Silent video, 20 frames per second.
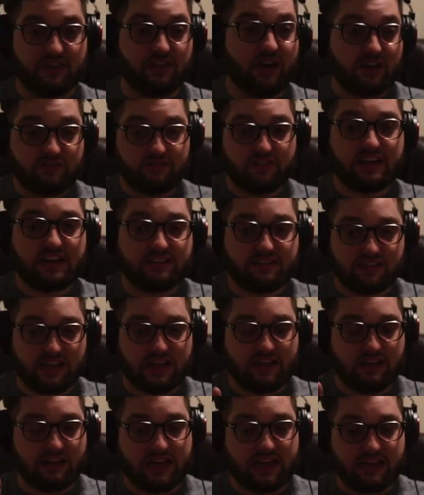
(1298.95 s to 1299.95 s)
Not
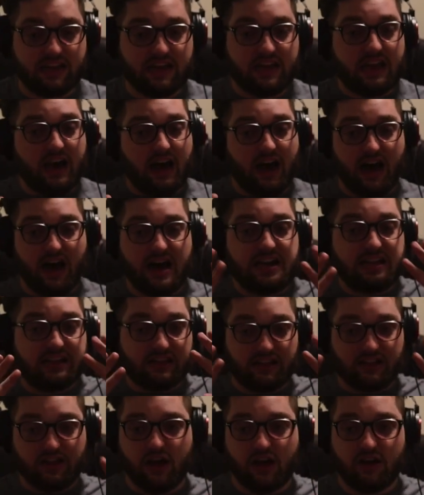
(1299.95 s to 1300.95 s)
like I
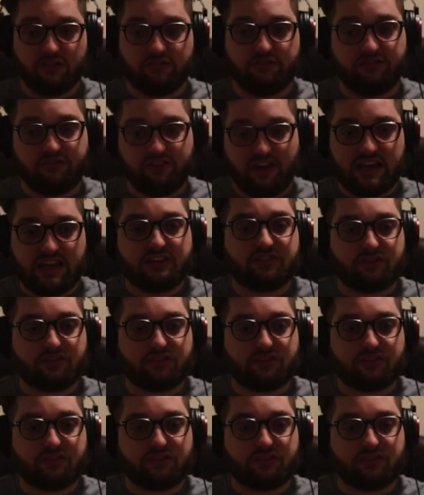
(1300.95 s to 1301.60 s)
love Phase